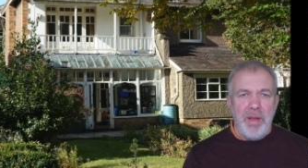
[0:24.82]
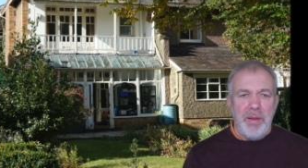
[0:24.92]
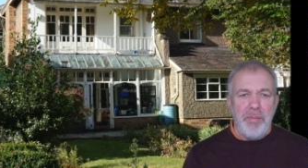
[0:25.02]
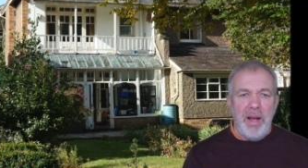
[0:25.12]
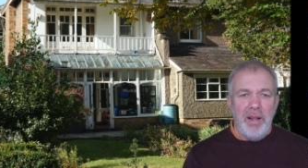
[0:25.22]

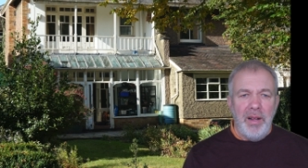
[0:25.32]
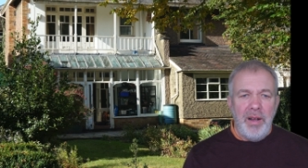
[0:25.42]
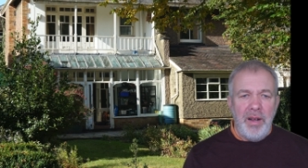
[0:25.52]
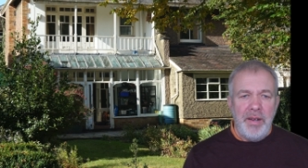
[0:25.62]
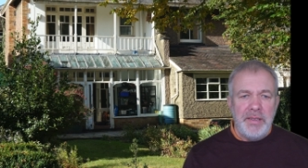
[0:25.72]
and Mel.
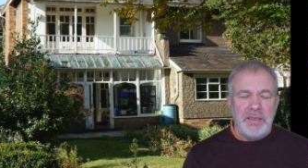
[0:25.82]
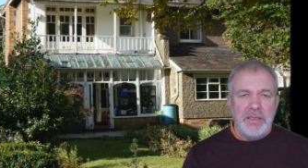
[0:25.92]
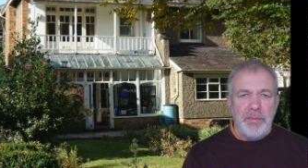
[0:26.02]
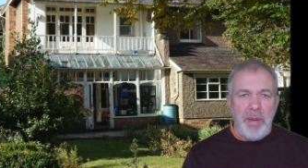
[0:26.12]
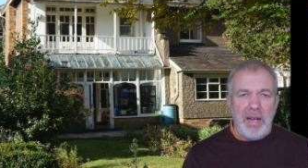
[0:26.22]

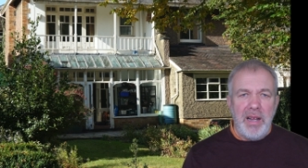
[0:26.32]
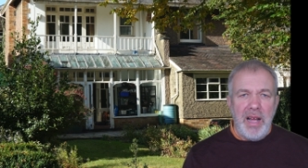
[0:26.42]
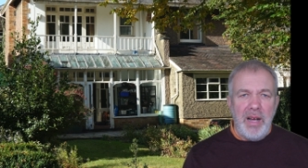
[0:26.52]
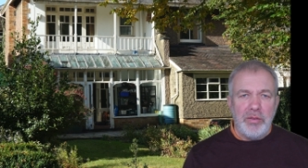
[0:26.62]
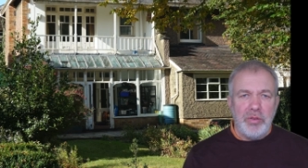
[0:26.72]
Back of the
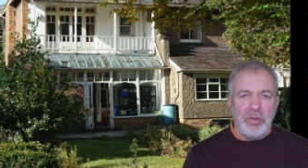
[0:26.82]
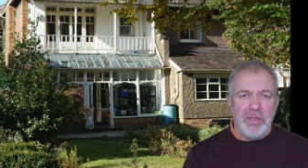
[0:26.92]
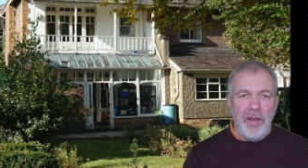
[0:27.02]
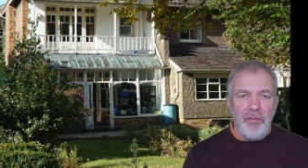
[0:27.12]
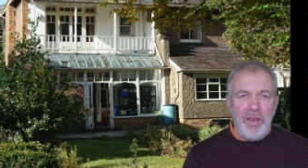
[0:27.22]
house looks
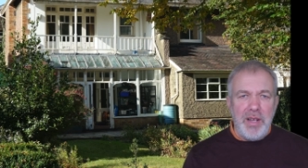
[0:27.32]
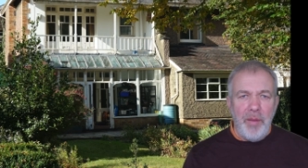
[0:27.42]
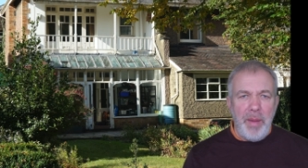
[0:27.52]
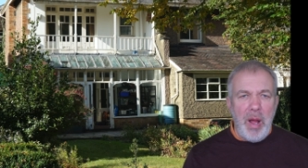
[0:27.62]
lovely, a bit